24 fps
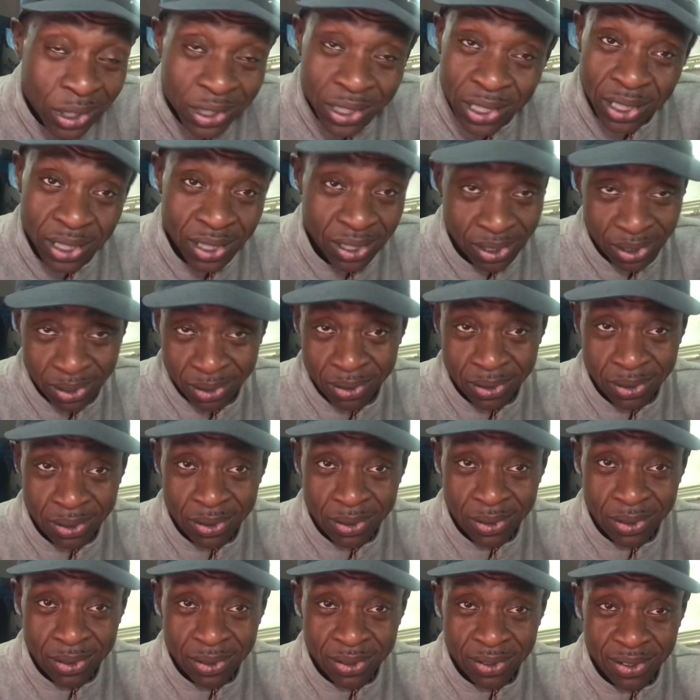to you,
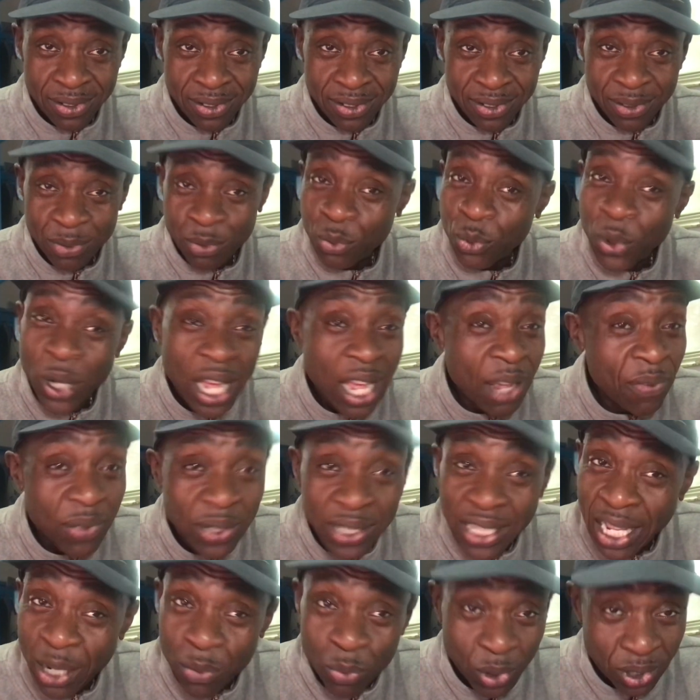whatever
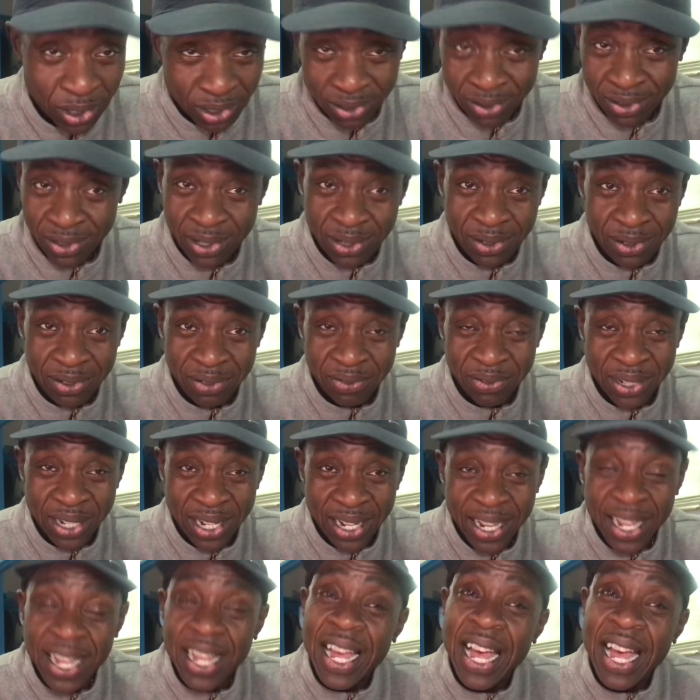they want, right?